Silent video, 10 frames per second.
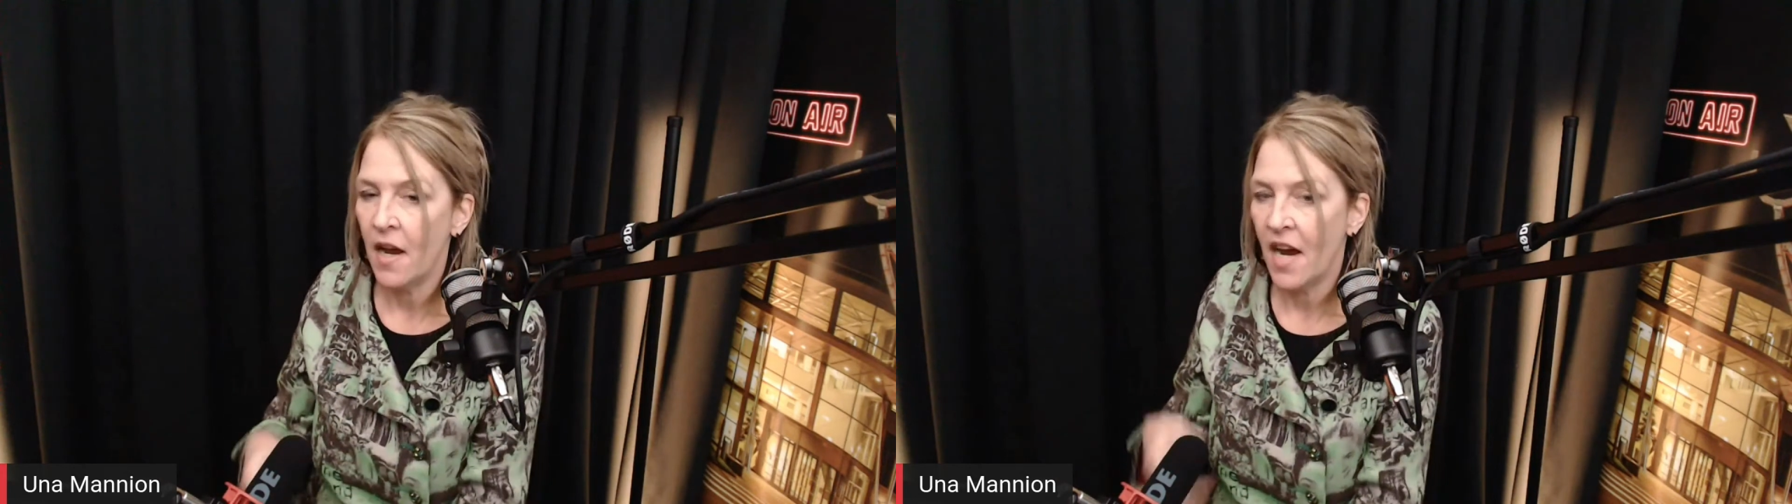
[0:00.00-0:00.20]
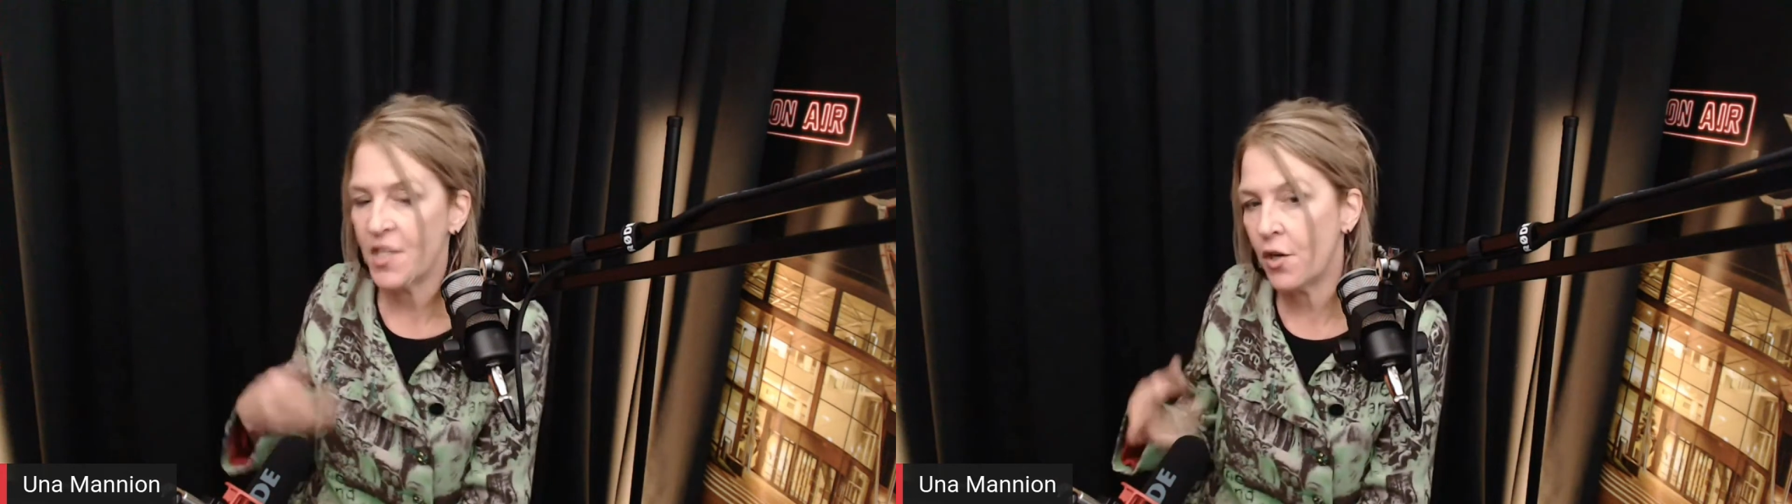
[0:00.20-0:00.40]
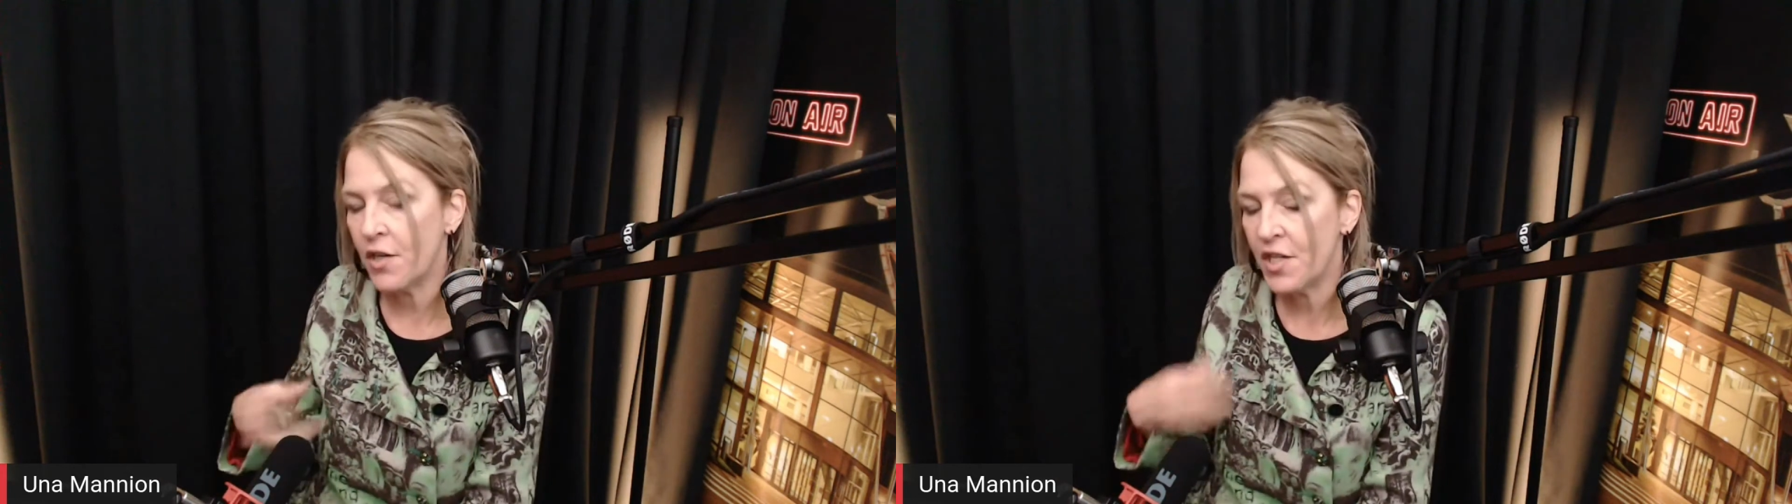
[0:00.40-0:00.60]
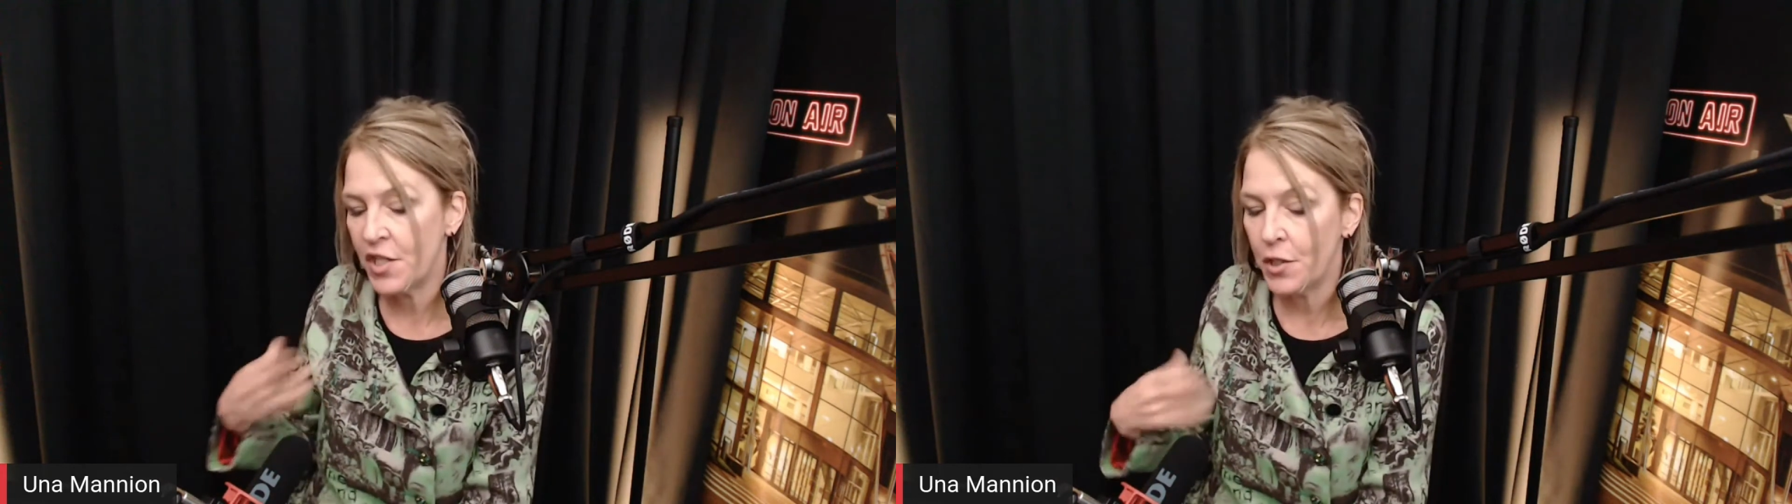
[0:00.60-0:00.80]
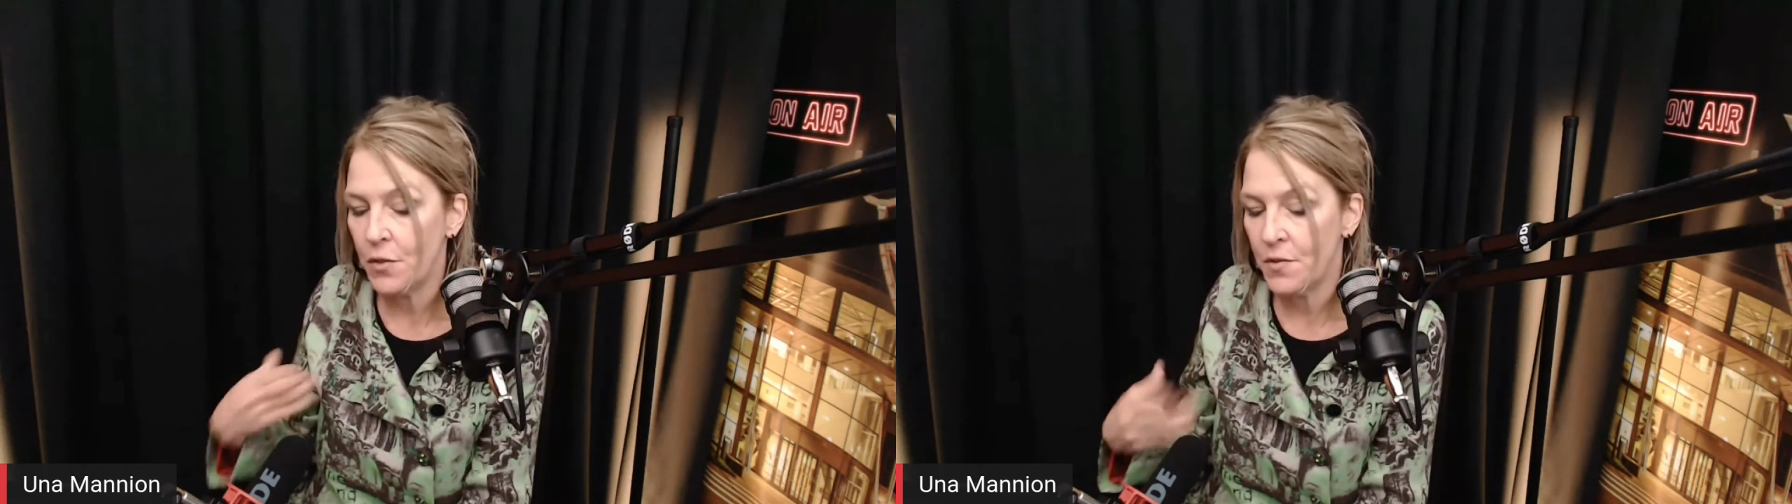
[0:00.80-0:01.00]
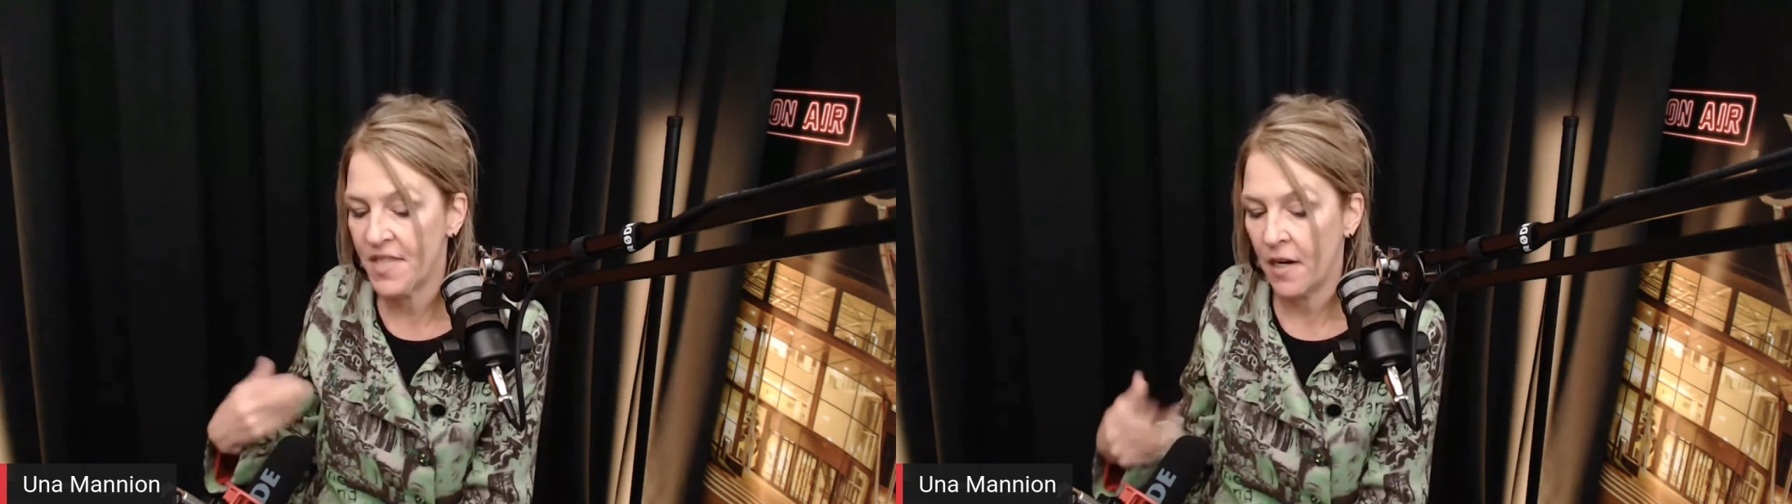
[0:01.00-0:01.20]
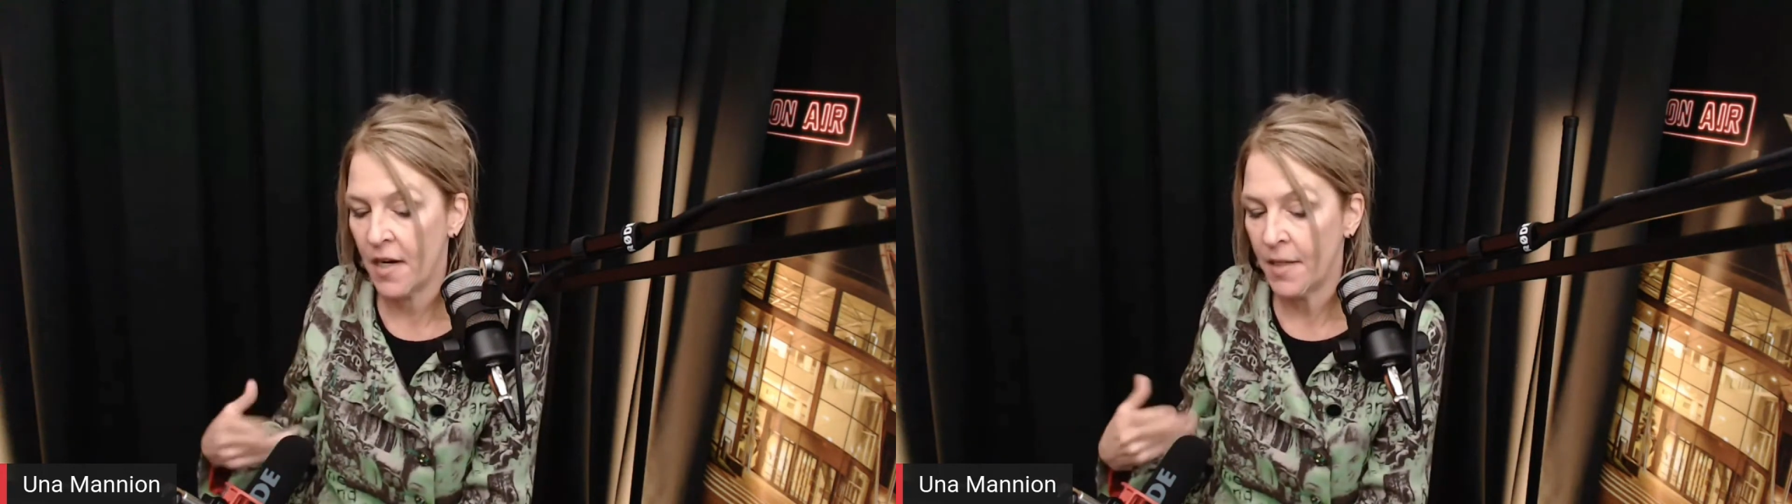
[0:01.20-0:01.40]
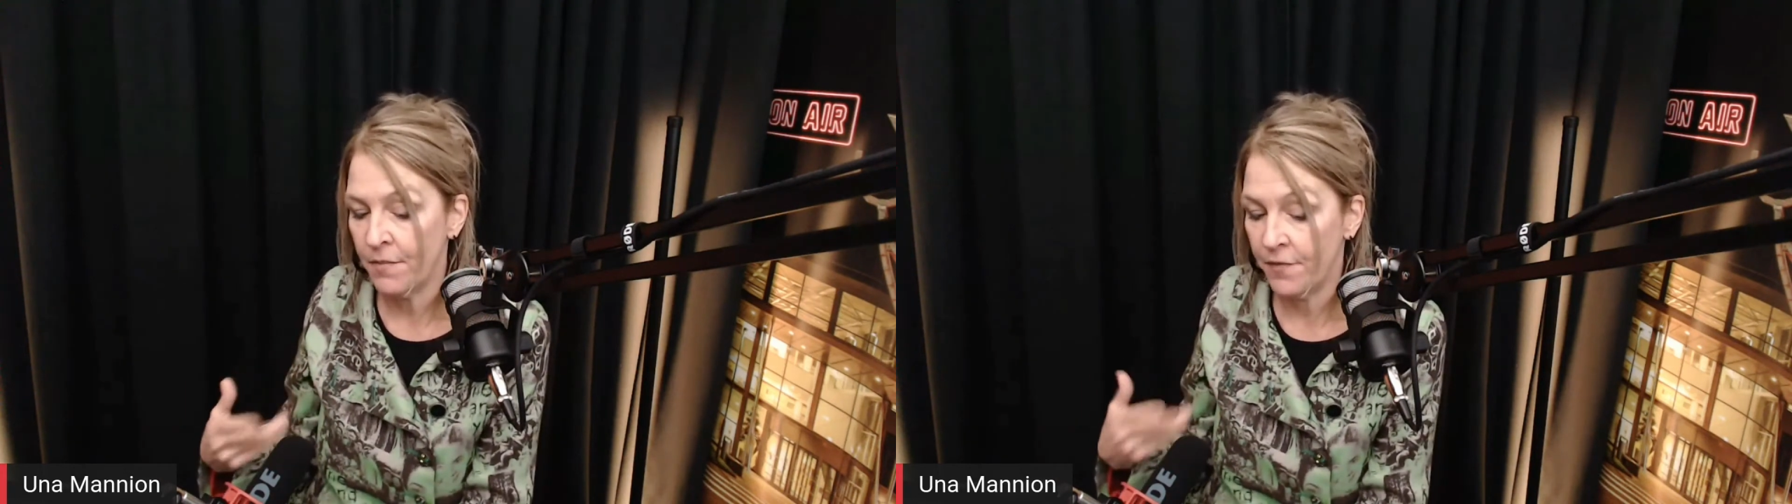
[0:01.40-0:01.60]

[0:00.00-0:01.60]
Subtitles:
I started to use time